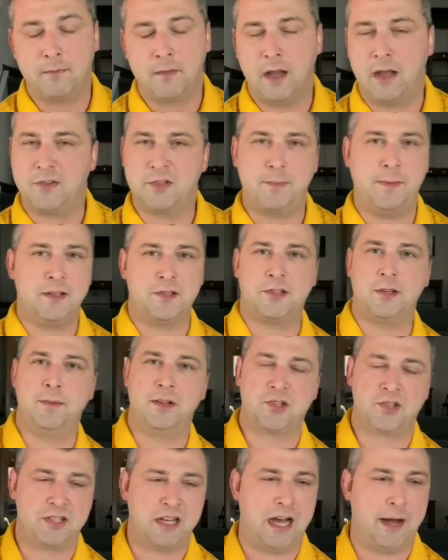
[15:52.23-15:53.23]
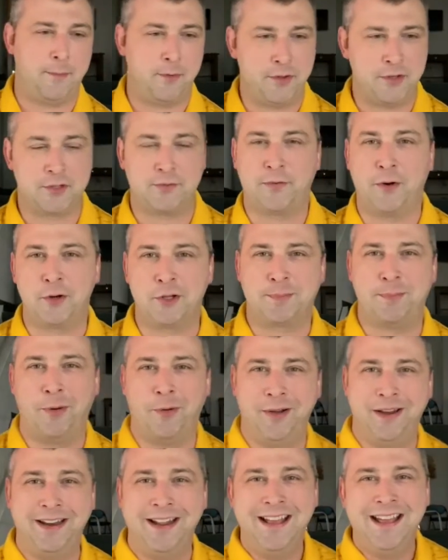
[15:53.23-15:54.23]
I spent so much time on this first
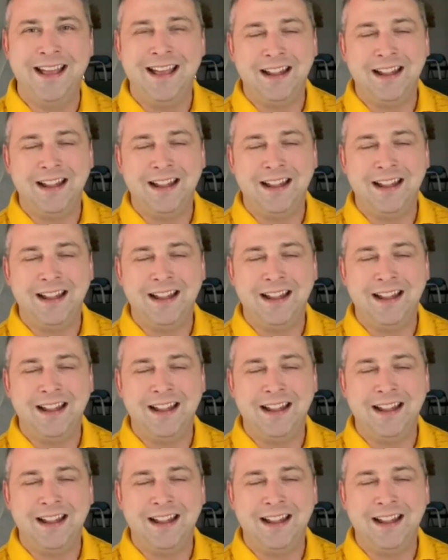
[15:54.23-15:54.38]
point.